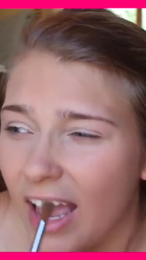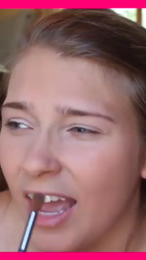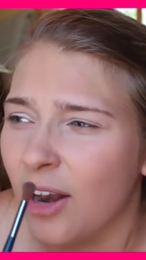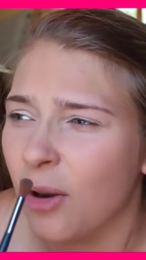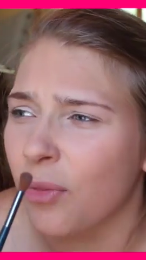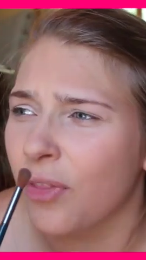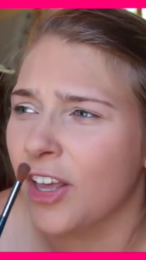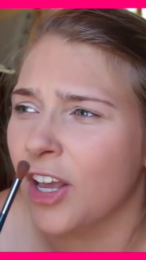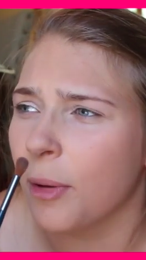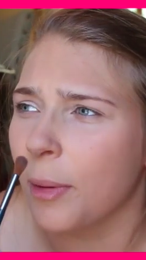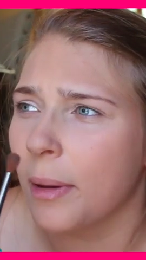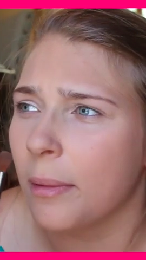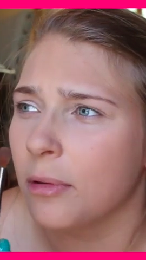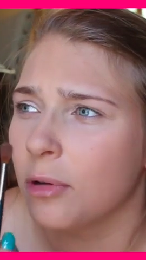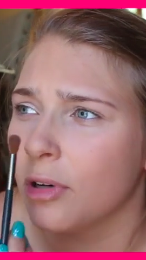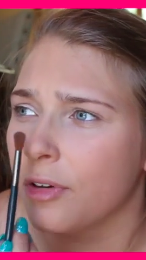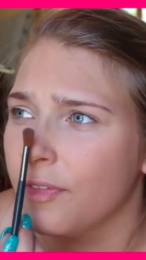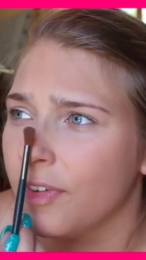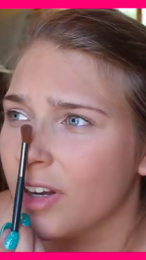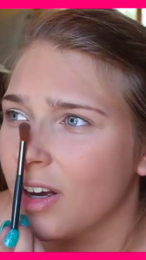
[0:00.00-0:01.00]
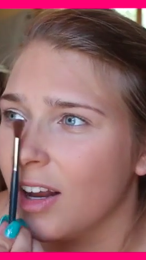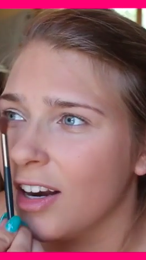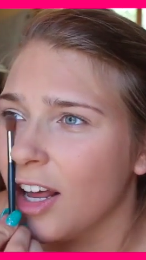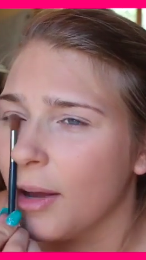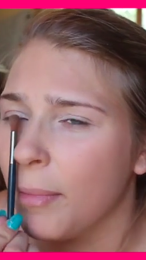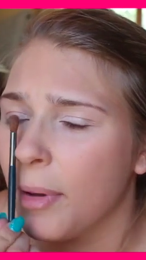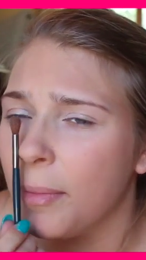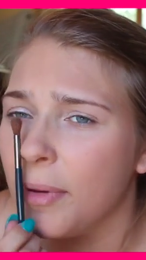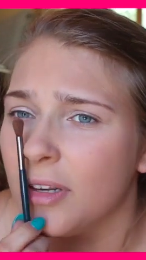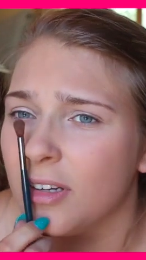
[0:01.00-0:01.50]
I don't think I'll be able to go to VidCon.
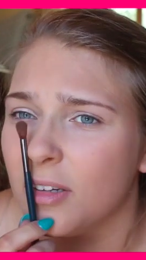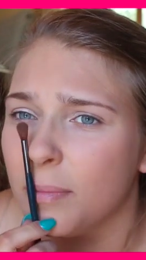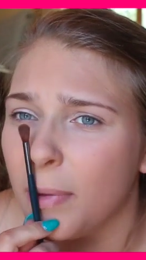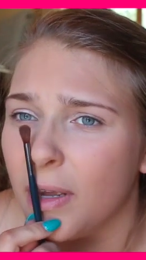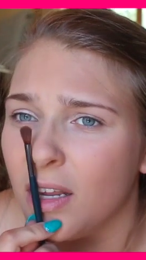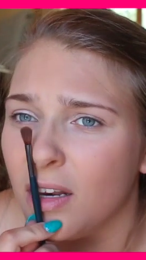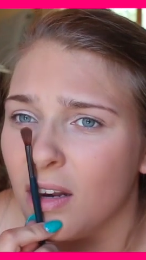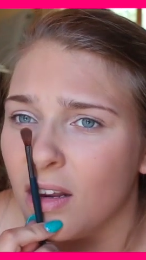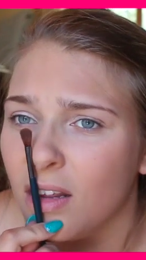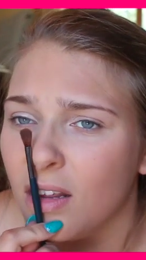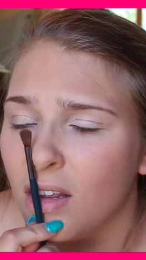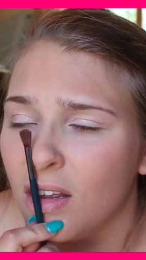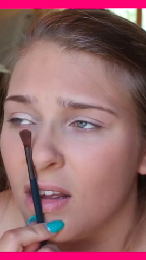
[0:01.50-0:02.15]
I might be in Spain.